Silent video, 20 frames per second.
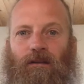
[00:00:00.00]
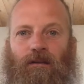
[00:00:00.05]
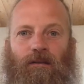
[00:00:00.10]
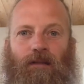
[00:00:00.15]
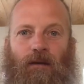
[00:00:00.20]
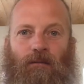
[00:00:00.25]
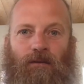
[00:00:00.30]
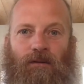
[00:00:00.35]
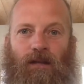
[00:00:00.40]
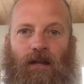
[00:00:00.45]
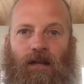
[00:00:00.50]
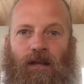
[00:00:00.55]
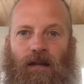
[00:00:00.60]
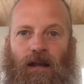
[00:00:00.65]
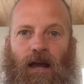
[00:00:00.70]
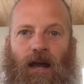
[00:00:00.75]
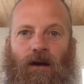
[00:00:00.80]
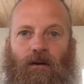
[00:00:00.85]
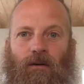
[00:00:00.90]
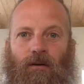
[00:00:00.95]
that would take an
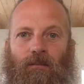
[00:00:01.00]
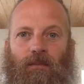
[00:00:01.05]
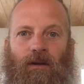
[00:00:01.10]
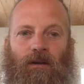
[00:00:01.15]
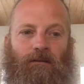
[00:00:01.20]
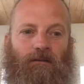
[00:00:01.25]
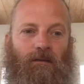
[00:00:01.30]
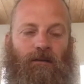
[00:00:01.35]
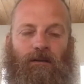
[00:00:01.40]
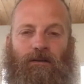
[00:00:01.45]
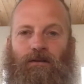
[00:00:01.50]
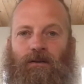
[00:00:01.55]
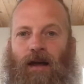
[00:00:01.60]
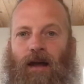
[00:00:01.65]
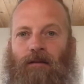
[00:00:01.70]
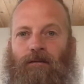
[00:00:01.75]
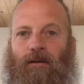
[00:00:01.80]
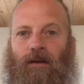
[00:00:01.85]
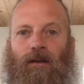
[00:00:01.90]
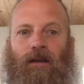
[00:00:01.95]
hour because of the
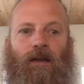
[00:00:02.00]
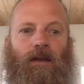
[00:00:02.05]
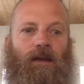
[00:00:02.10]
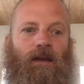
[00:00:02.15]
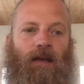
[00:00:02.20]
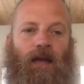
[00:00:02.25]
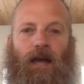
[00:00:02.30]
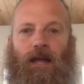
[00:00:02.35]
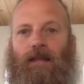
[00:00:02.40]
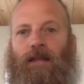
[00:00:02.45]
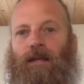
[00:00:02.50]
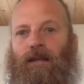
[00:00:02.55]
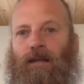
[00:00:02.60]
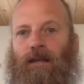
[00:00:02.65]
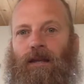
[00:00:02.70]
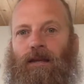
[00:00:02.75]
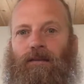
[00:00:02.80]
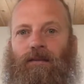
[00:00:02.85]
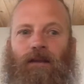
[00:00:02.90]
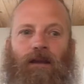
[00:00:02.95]
traffic, and then
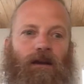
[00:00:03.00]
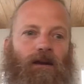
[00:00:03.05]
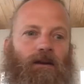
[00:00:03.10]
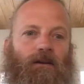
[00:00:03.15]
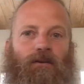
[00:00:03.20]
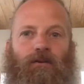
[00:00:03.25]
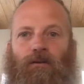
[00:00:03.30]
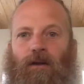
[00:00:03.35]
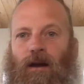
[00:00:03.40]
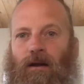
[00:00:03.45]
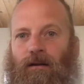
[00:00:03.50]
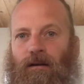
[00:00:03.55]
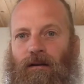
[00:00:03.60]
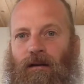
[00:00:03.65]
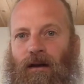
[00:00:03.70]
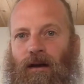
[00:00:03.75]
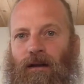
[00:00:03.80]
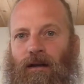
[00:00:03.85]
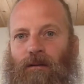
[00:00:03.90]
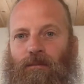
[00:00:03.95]
get there, crowded
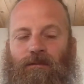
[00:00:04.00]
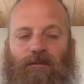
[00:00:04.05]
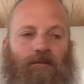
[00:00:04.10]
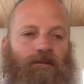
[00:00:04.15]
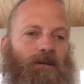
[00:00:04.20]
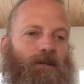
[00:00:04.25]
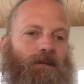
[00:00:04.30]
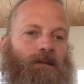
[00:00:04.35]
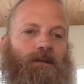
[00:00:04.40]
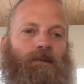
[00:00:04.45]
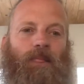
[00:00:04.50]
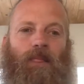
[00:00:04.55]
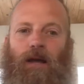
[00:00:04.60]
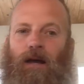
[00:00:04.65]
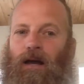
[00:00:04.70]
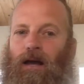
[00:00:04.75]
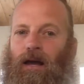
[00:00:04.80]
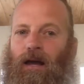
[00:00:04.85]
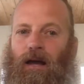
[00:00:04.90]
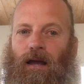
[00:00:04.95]
lineups,
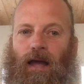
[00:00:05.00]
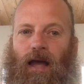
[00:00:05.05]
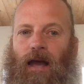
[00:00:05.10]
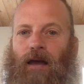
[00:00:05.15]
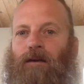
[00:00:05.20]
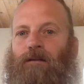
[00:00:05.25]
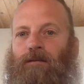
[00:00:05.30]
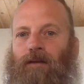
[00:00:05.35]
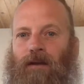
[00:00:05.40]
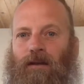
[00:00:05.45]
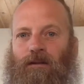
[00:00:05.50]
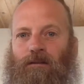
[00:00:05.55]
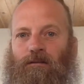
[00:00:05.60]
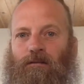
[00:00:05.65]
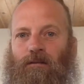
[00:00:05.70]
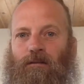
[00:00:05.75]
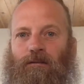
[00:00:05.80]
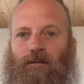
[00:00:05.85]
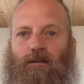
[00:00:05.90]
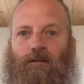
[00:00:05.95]
aggravated
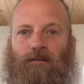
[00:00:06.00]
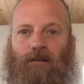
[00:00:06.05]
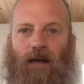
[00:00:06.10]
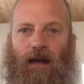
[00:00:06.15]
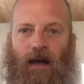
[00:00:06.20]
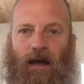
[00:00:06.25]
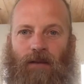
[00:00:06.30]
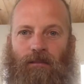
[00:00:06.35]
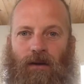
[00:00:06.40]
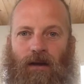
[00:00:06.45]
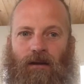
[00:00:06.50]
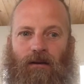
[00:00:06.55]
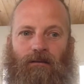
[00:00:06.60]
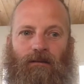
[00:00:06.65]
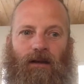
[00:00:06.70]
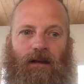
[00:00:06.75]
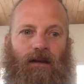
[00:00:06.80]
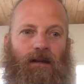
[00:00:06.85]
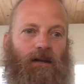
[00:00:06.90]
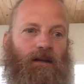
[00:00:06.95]
surfers, I'm
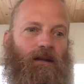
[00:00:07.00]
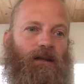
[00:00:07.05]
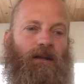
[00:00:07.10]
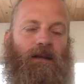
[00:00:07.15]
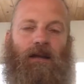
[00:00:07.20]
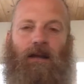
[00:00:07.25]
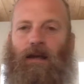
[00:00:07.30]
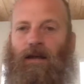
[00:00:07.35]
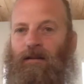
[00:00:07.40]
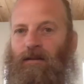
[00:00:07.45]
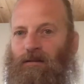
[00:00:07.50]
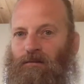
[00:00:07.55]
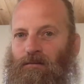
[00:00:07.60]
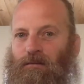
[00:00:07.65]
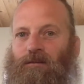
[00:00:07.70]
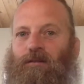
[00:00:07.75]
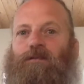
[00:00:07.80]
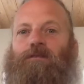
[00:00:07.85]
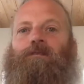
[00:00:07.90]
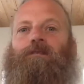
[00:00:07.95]
aggravated, and this
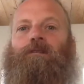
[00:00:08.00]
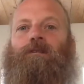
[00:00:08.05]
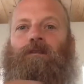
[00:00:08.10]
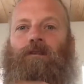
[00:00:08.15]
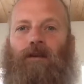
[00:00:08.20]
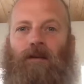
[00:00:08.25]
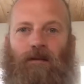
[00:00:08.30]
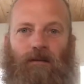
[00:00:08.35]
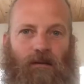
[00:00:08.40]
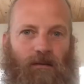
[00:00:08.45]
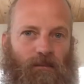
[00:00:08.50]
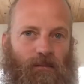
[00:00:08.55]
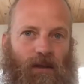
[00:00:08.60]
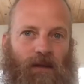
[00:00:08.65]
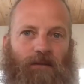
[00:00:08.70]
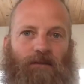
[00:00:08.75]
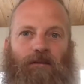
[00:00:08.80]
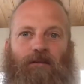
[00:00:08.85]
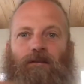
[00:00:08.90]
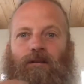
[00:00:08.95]
would just
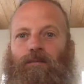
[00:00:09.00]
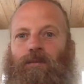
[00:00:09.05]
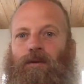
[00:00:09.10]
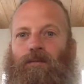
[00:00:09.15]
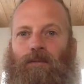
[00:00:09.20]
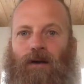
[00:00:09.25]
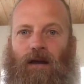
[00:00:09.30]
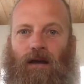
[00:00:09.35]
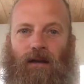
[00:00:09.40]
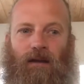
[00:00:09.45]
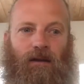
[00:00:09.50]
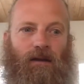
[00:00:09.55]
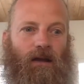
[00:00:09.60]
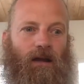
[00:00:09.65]
basically be my